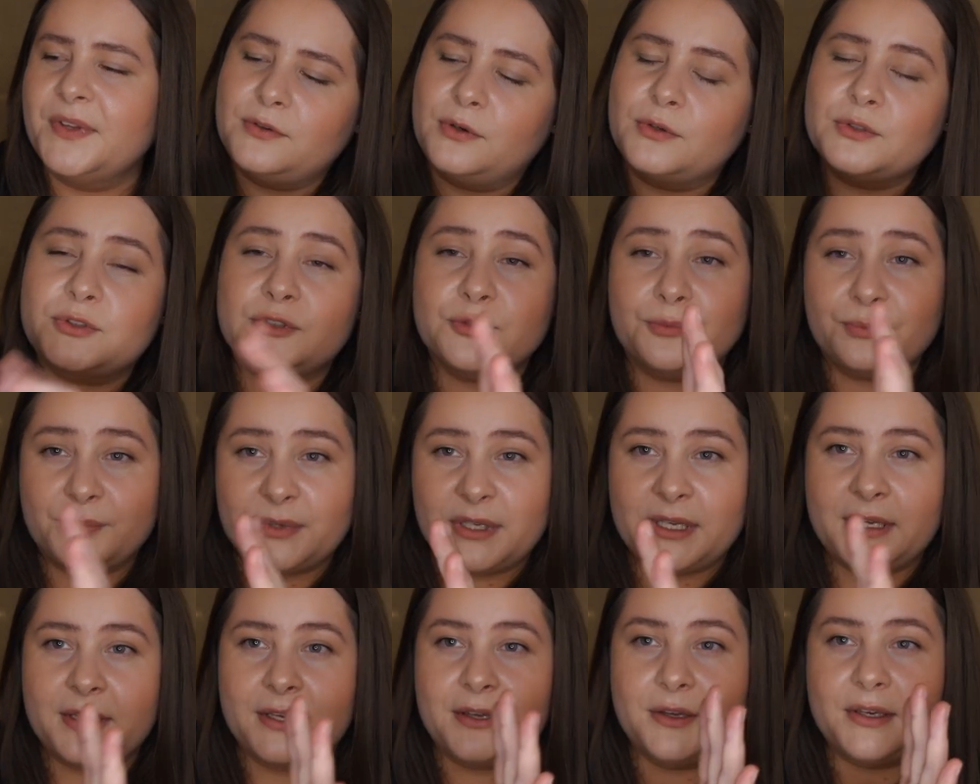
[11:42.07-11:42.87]
Also
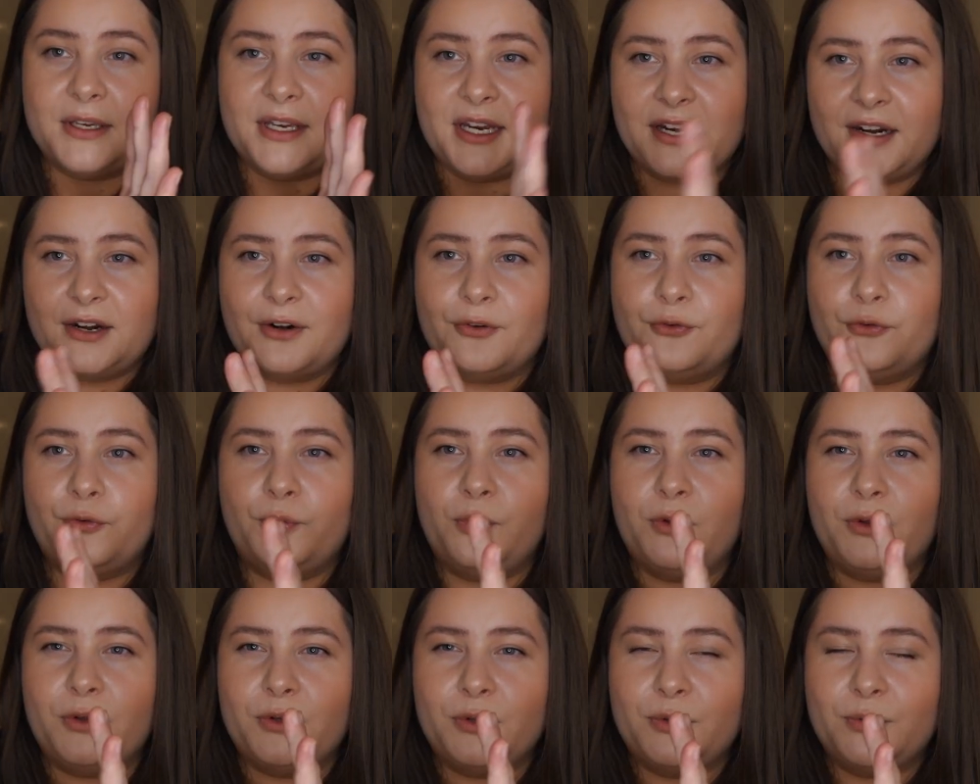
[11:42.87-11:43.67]
be
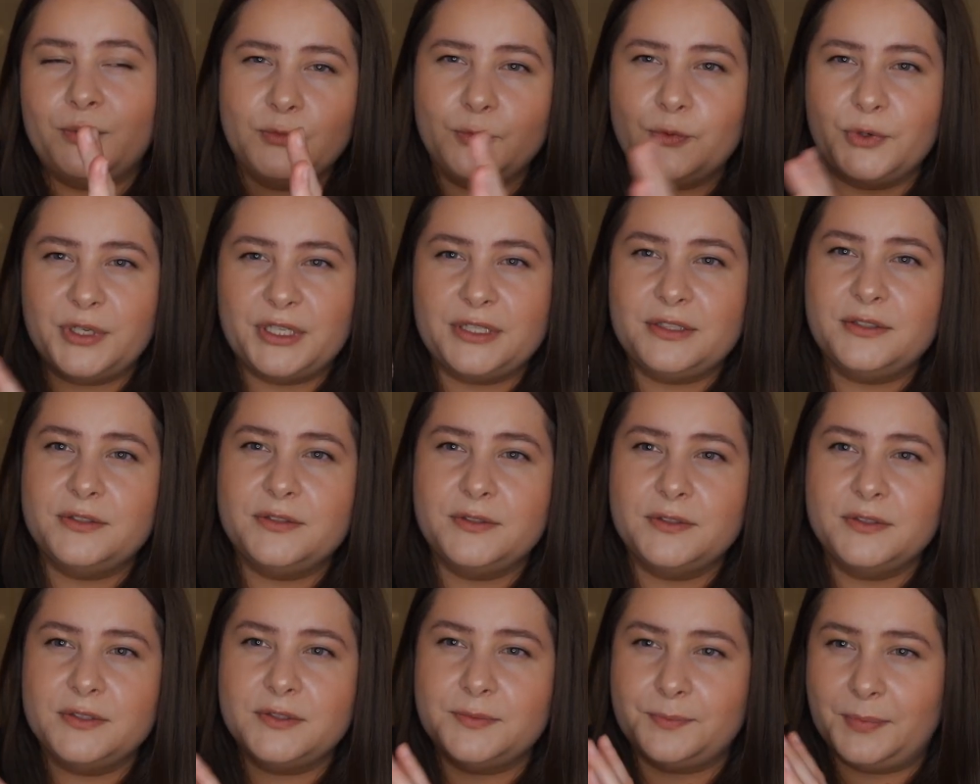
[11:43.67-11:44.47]
careful with
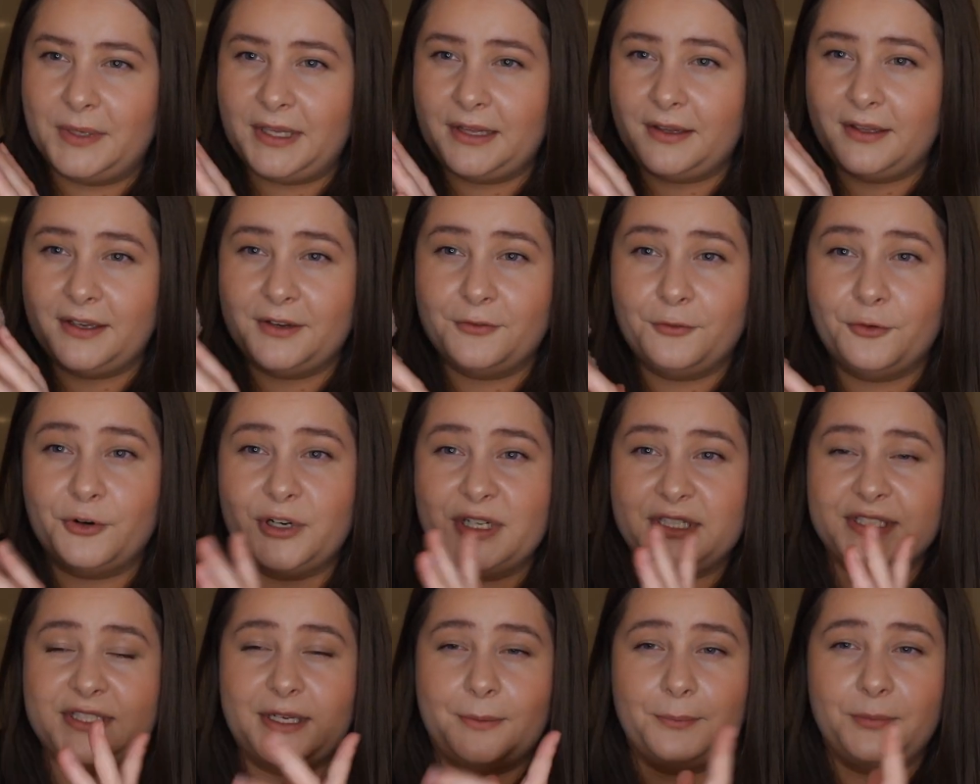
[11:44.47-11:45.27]
spilling, for
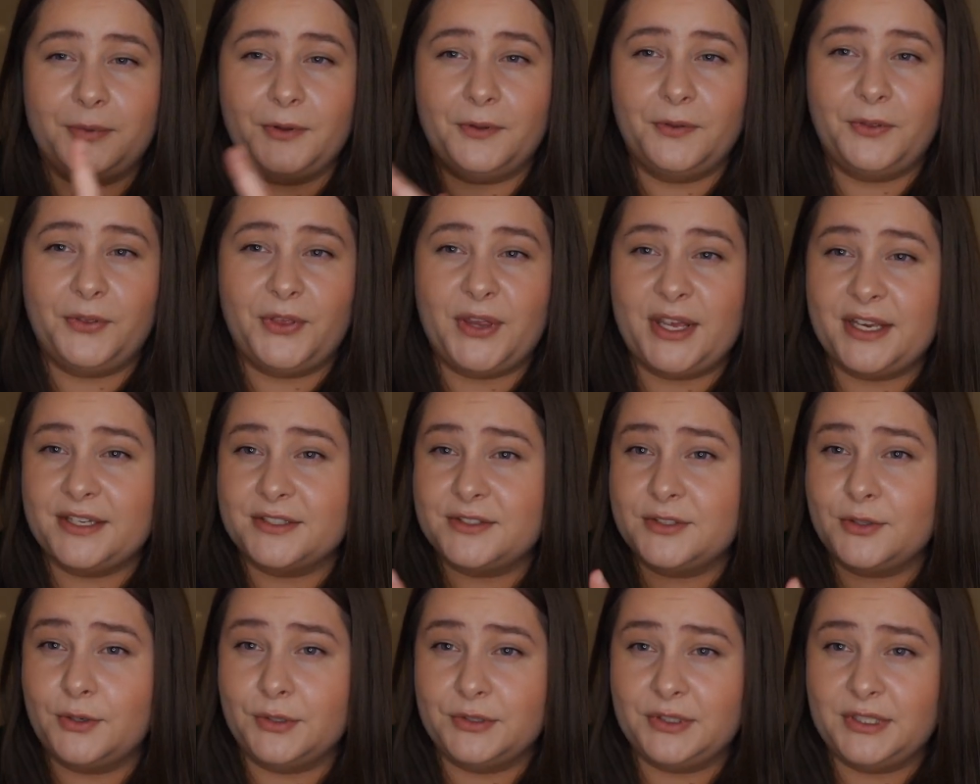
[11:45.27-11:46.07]
example,
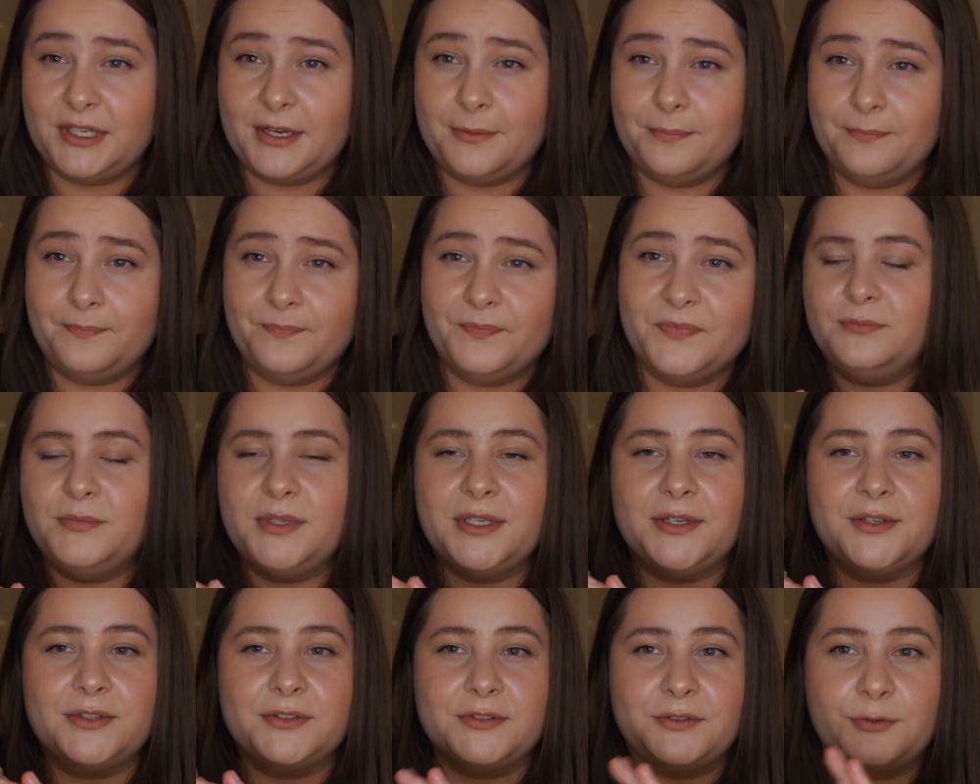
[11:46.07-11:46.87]
things on them.
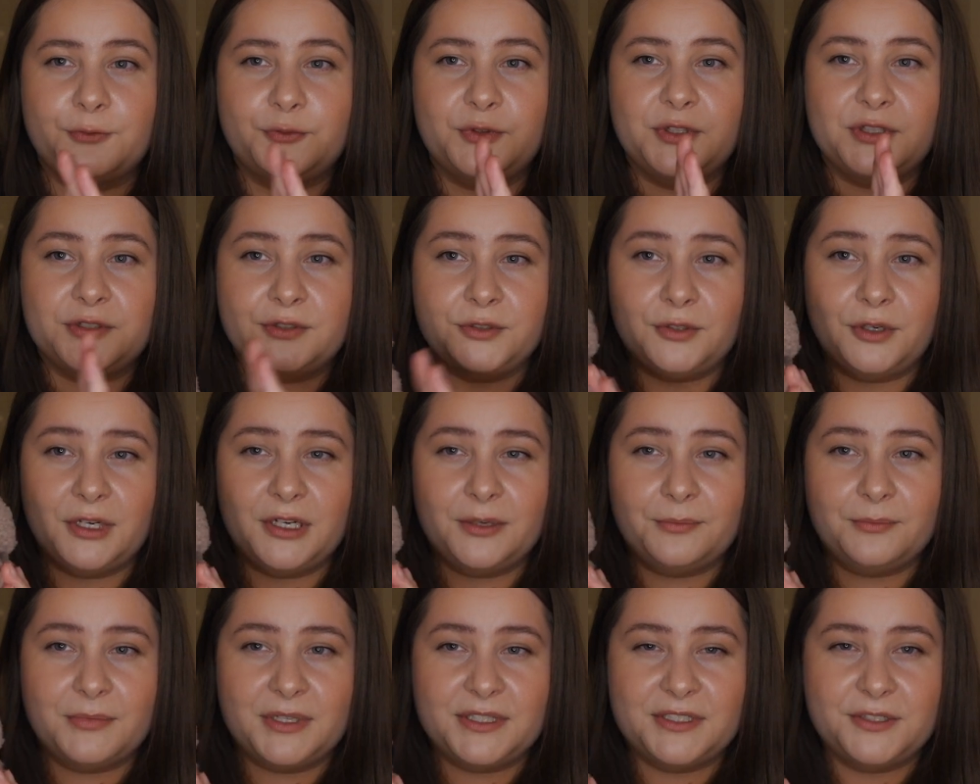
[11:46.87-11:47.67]
Because of the
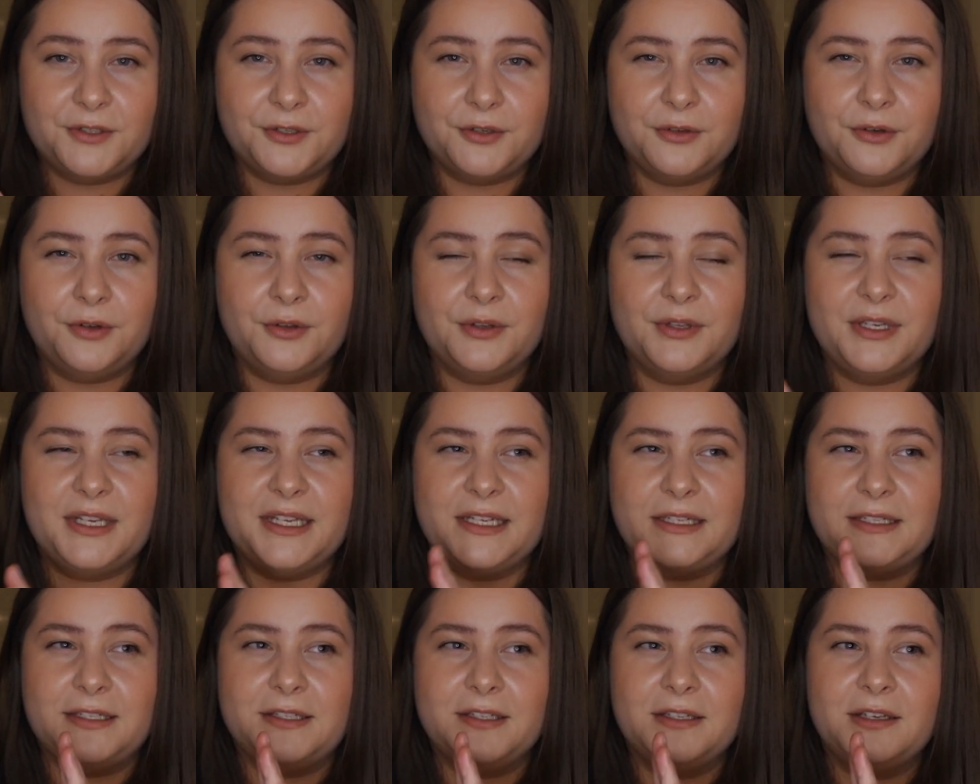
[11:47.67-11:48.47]
shearling material,
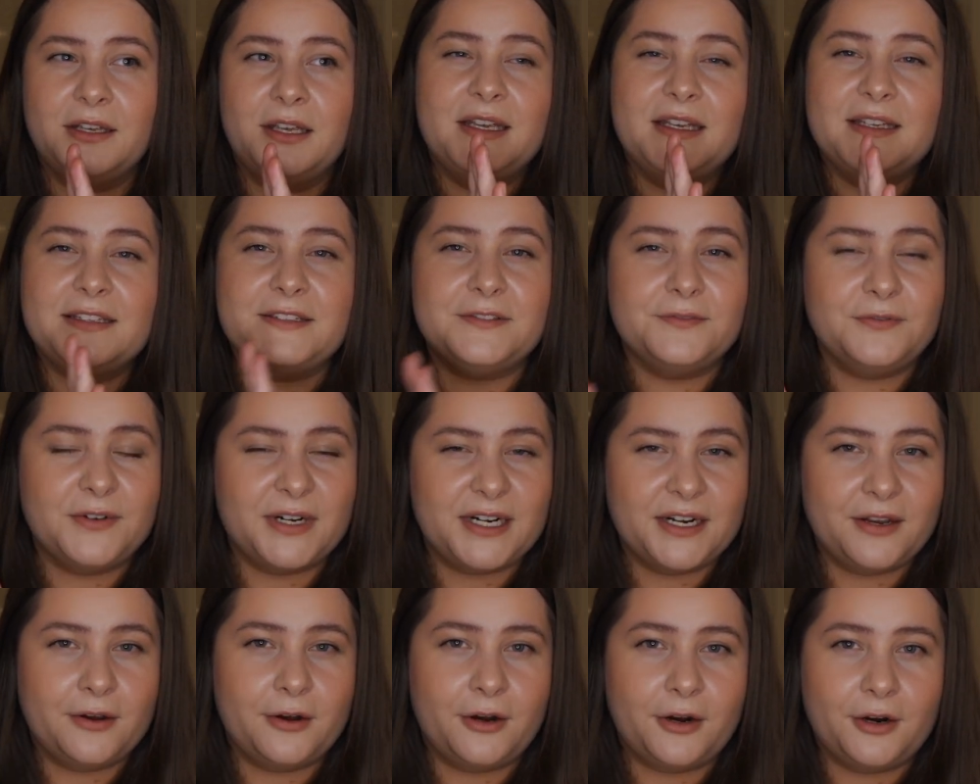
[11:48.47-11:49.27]
it's
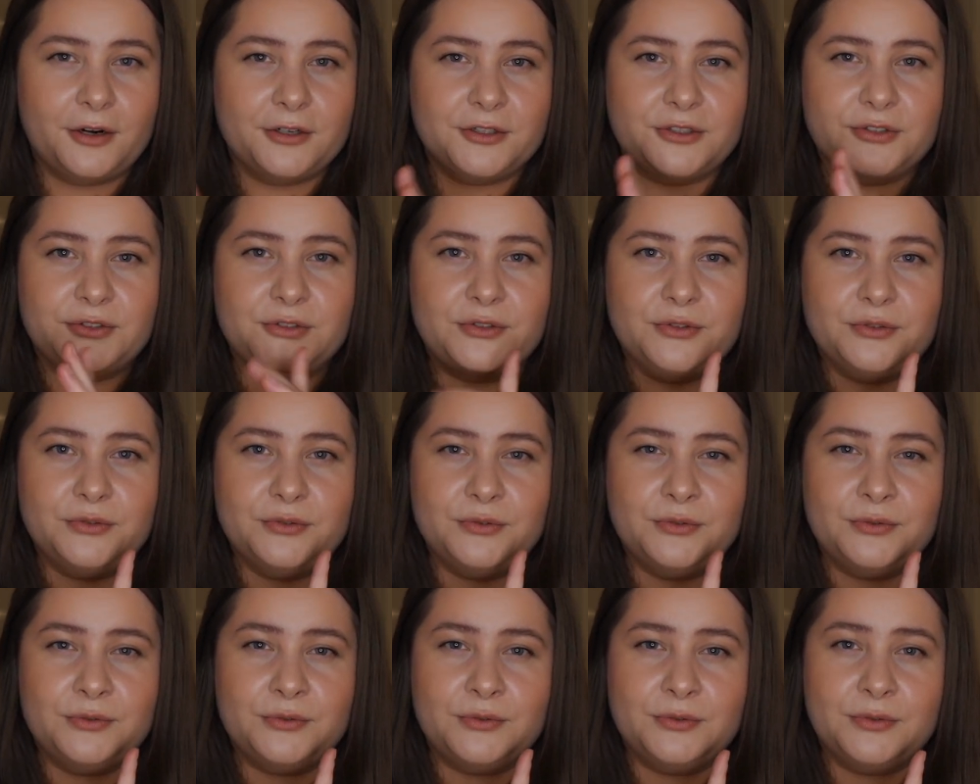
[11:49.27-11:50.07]
very hard
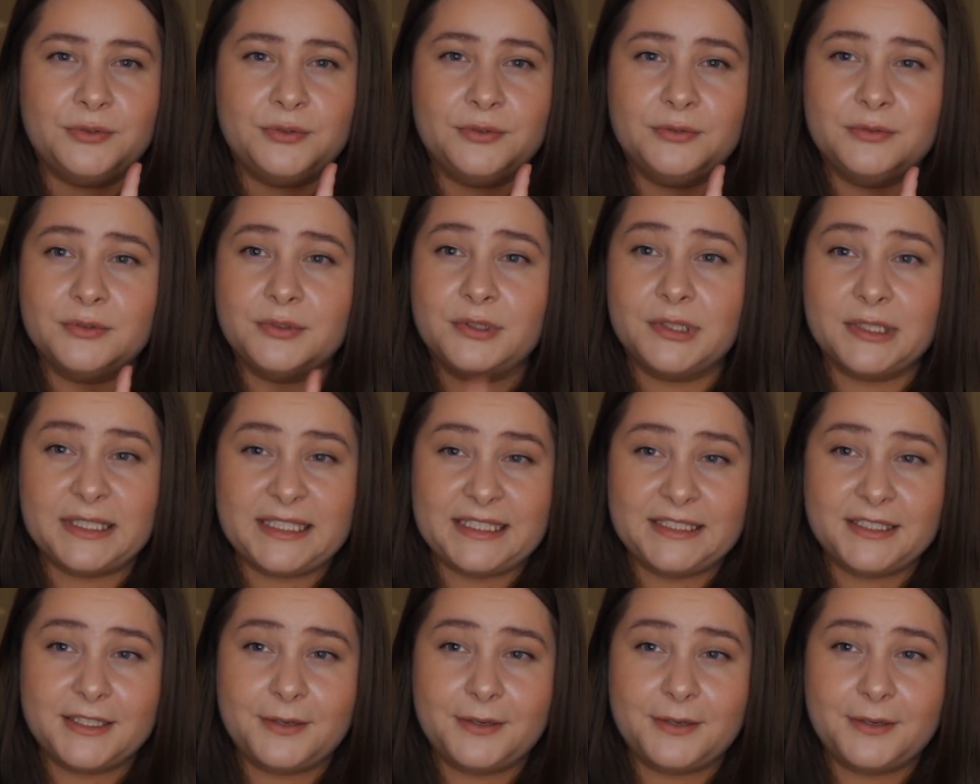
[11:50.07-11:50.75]
to clean